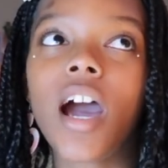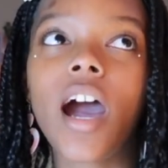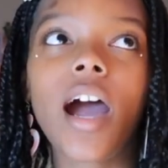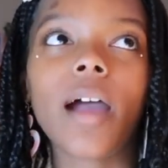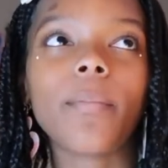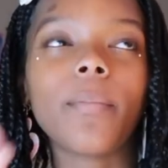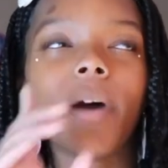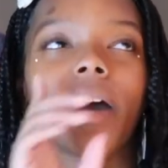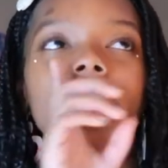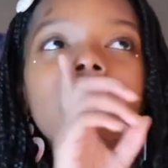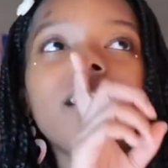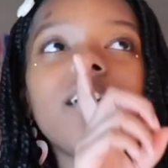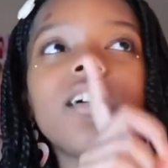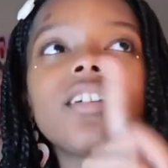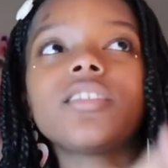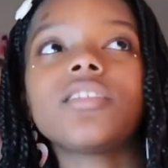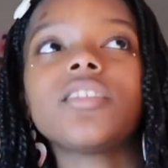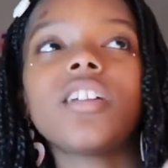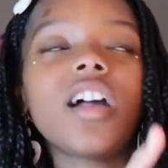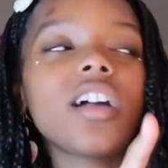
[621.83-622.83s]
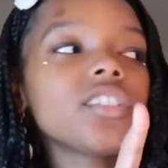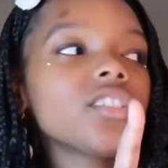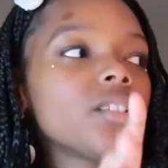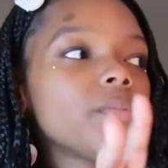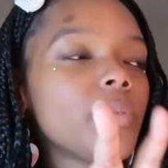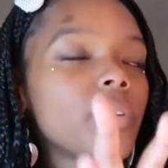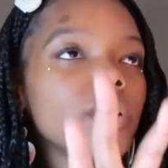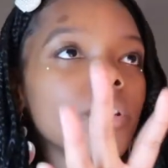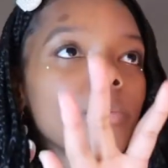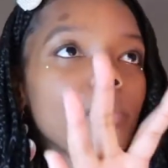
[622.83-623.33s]
I might actually
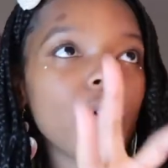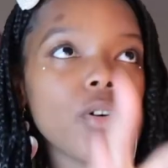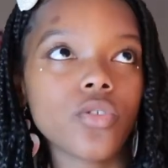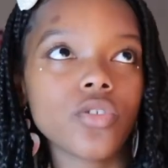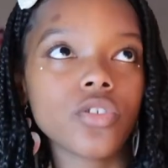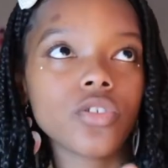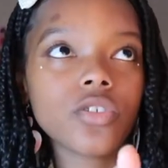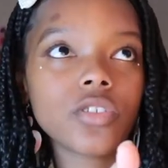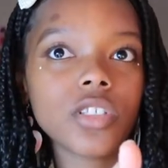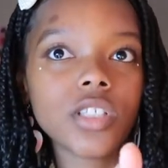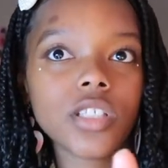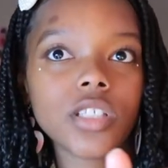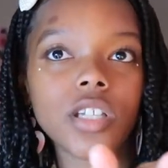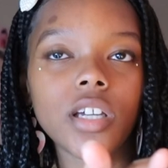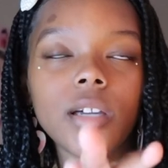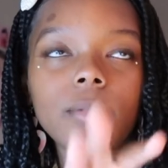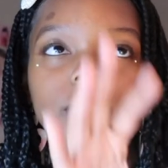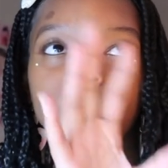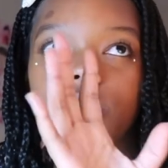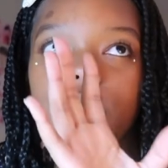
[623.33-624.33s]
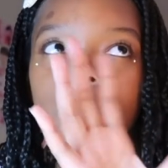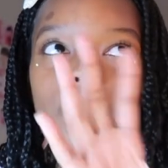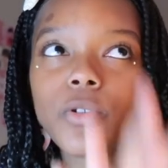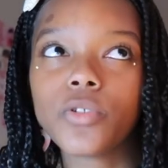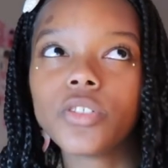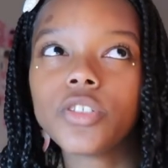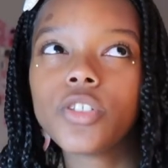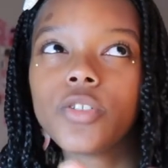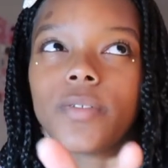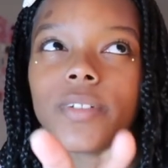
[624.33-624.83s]
put the posters on this side because the
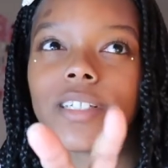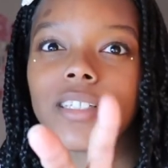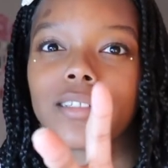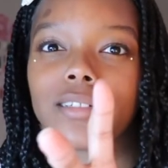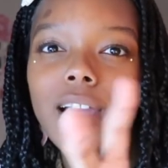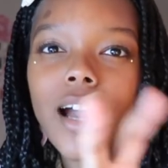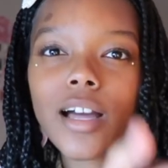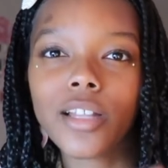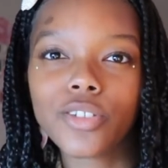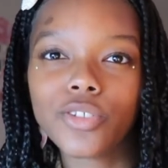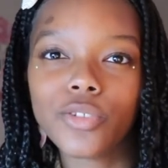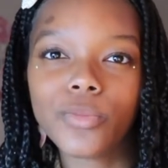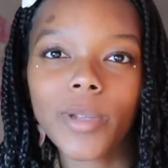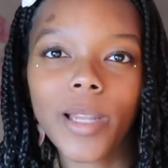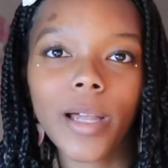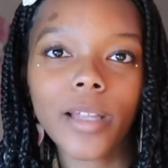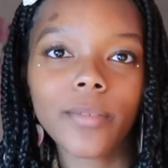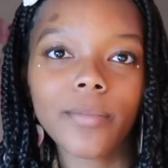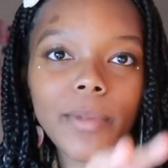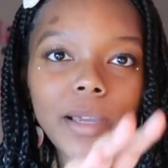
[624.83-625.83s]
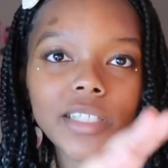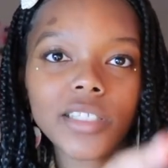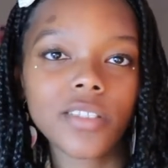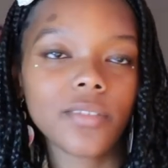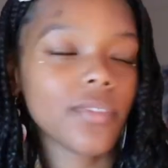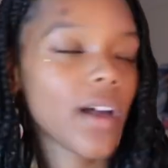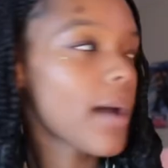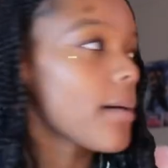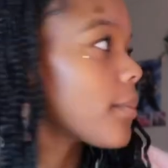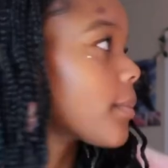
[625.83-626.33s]
posters over here kind of match the
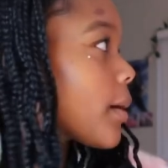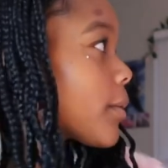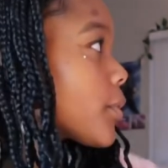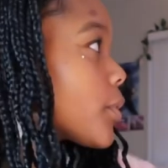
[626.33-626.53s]
vibe of my